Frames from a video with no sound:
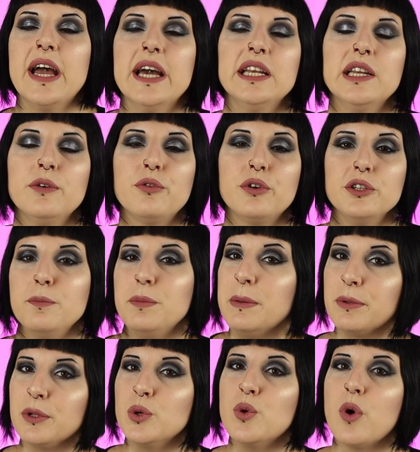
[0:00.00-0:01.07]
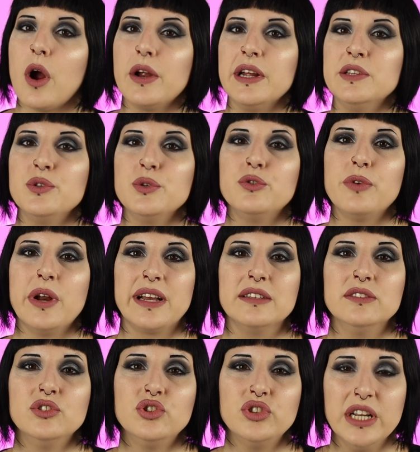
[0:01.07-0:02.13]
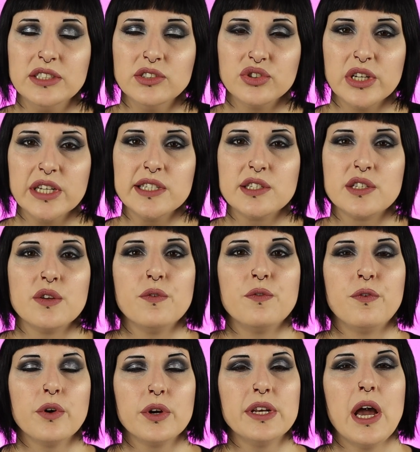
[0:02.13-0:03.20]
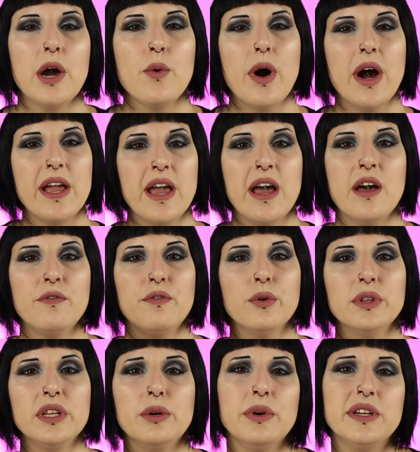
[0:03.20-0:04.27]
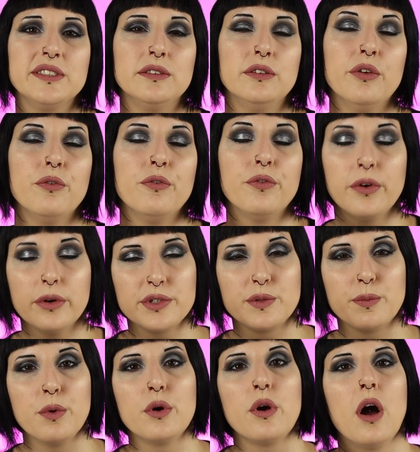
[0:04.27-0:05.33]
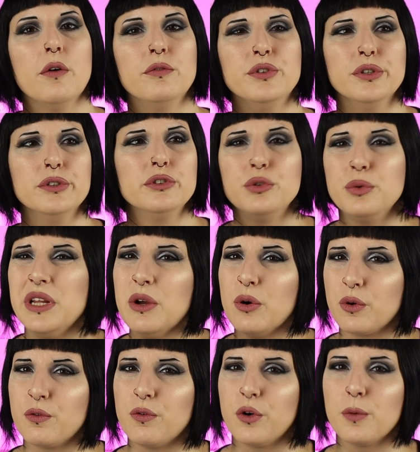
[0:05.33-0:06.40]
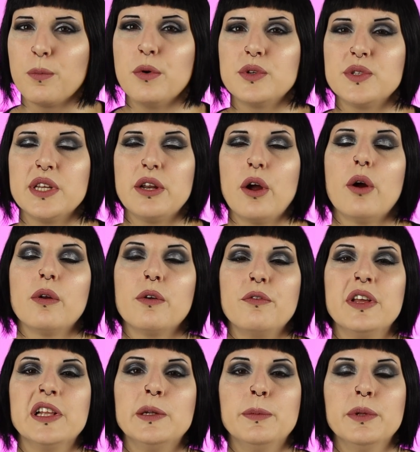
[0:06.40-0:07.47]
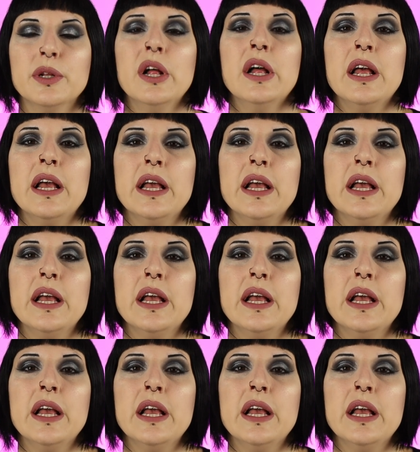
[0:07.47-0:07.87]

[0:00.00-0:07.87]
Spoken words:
And then for the people who are into dragon changelings, for now I have only read the first book of the 3 or 4 books that are available